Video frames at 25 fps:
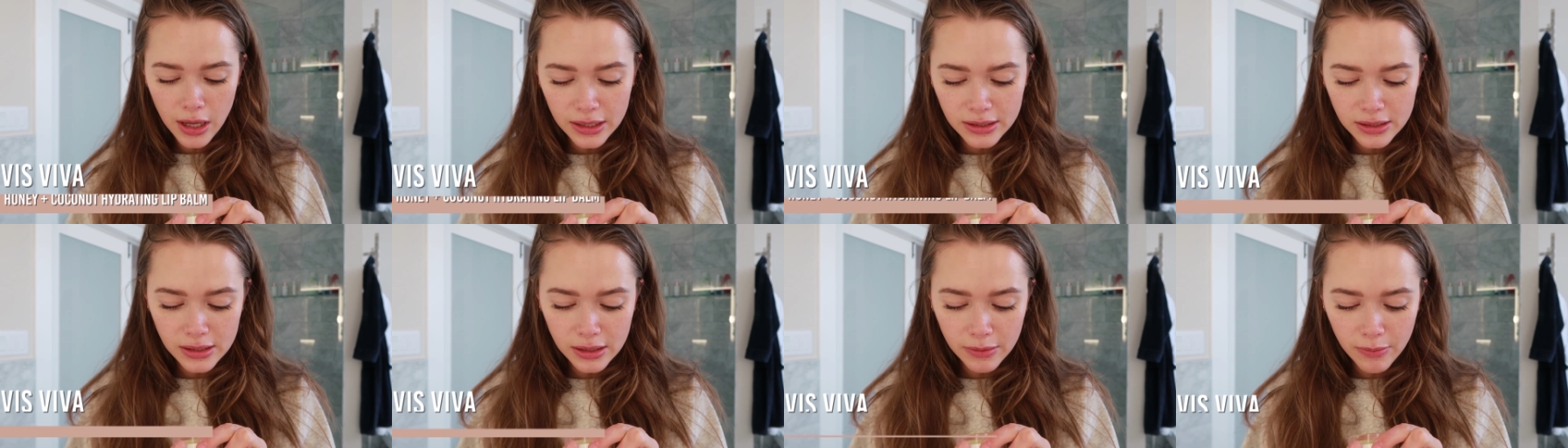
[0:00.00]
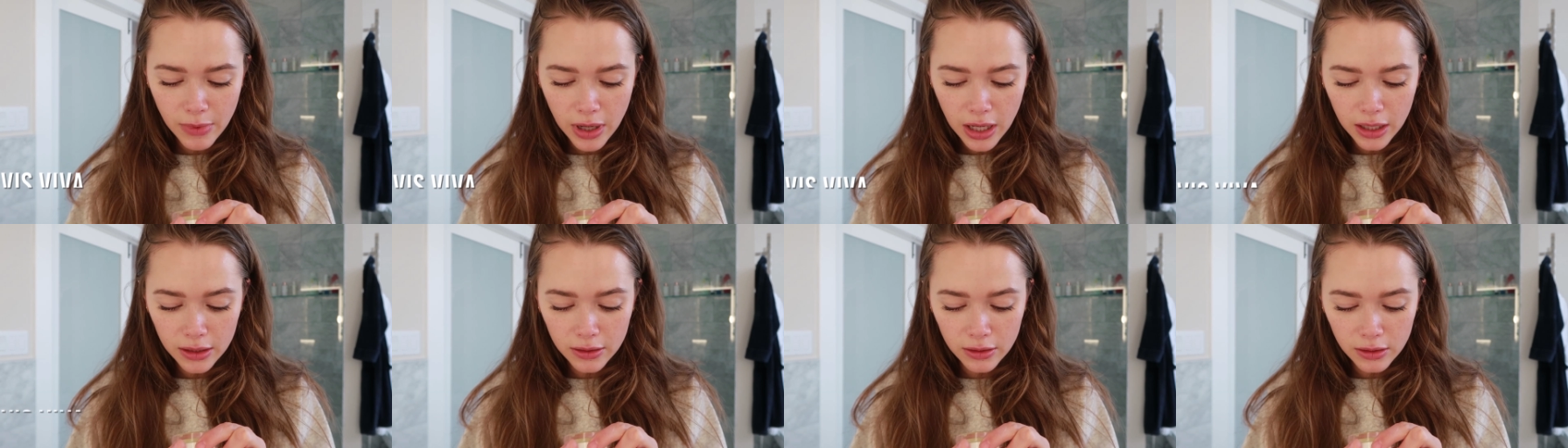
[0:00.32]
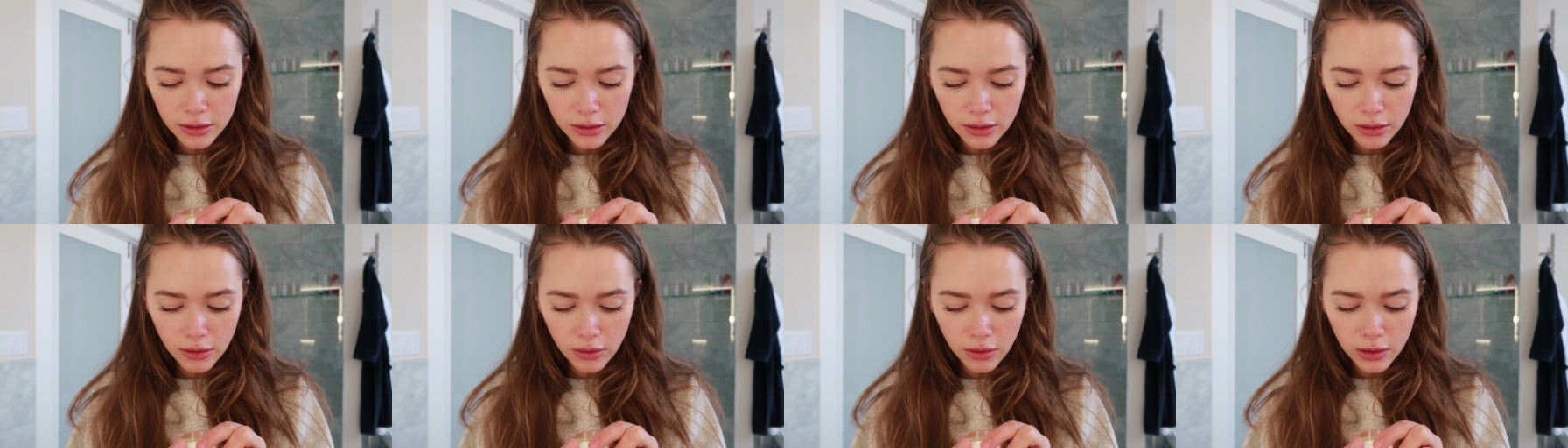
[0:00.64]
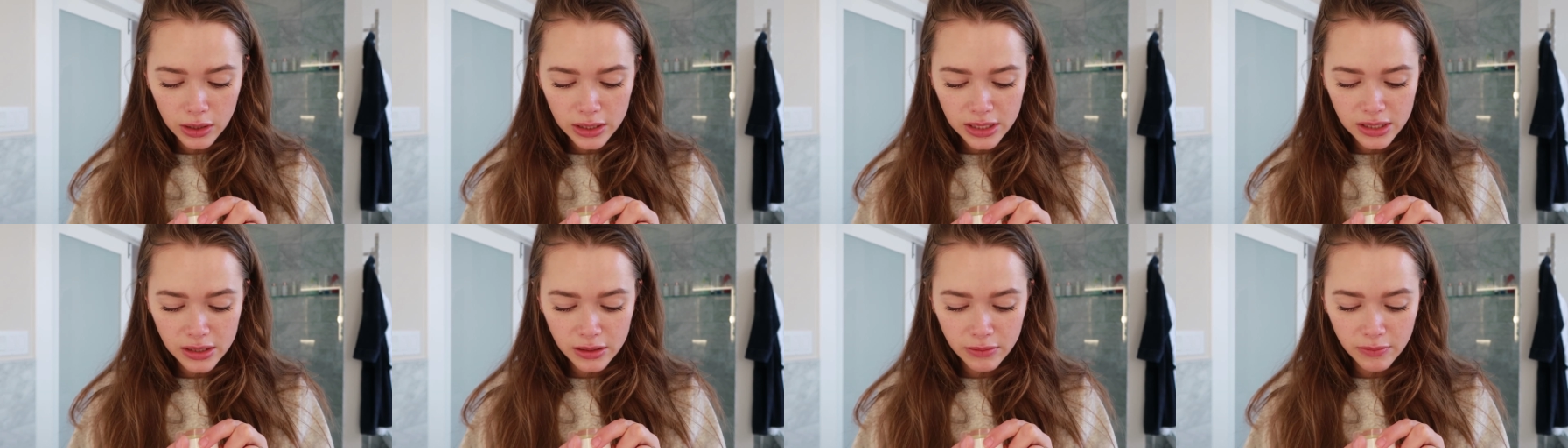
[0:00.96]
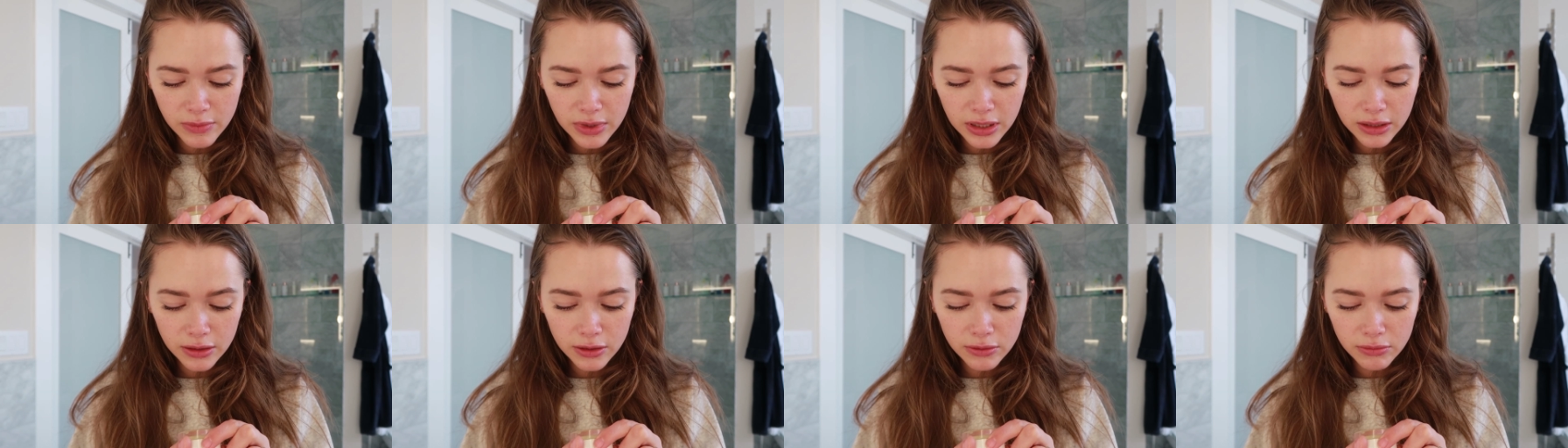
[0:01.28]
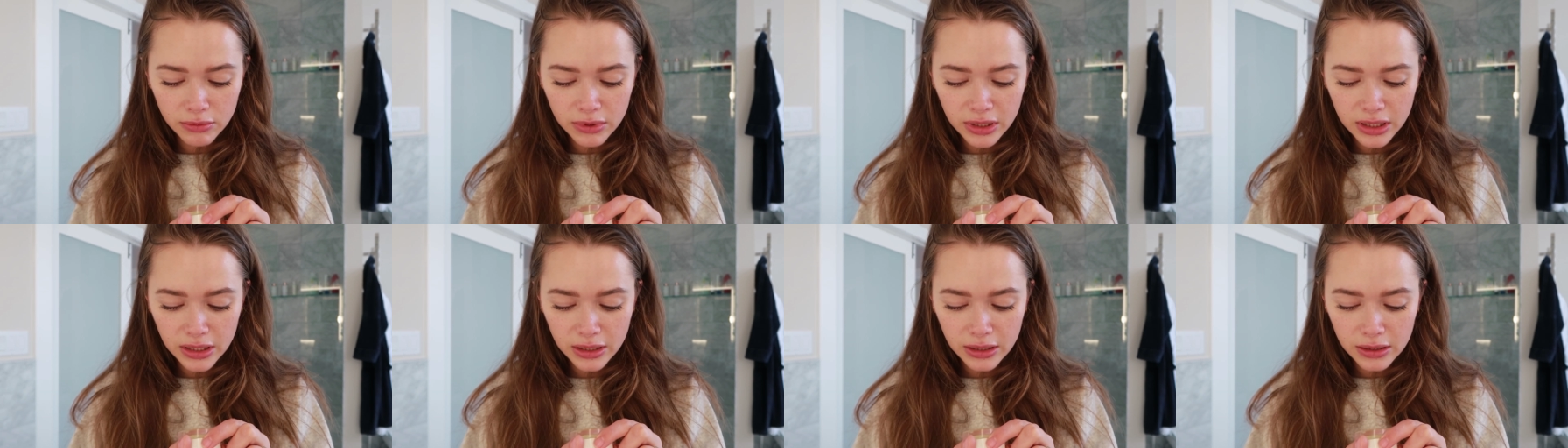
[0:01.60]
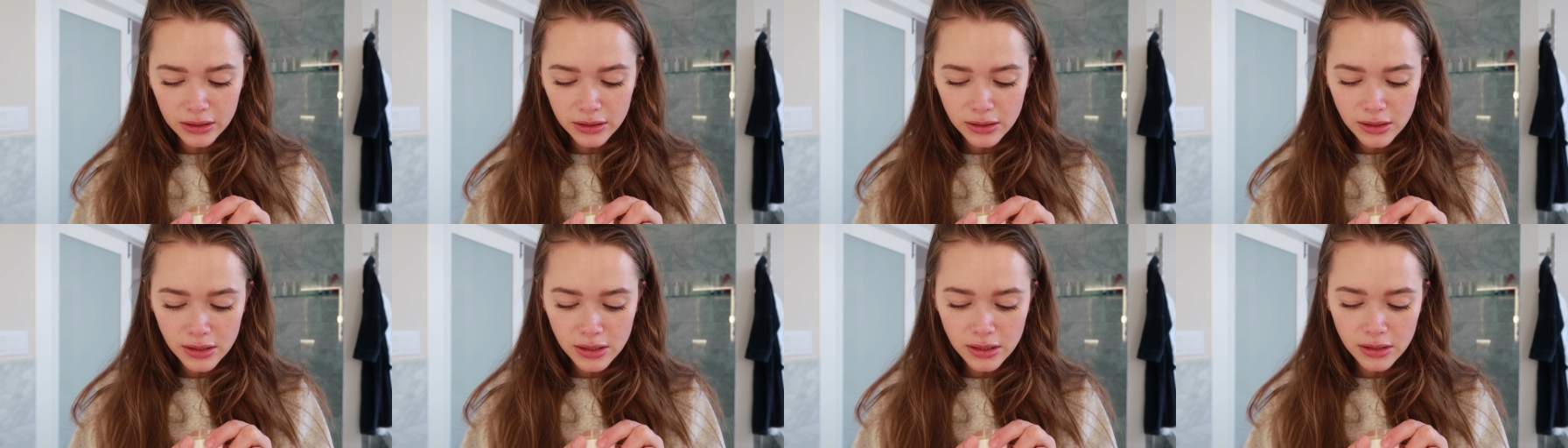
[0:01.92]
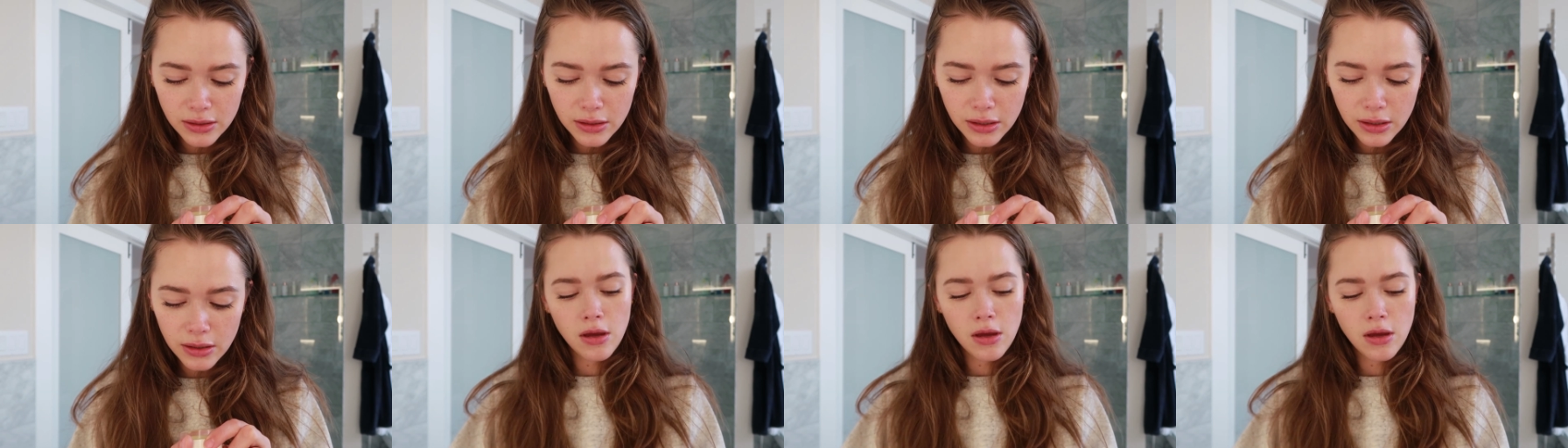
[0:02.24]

and some other awesome ingredients.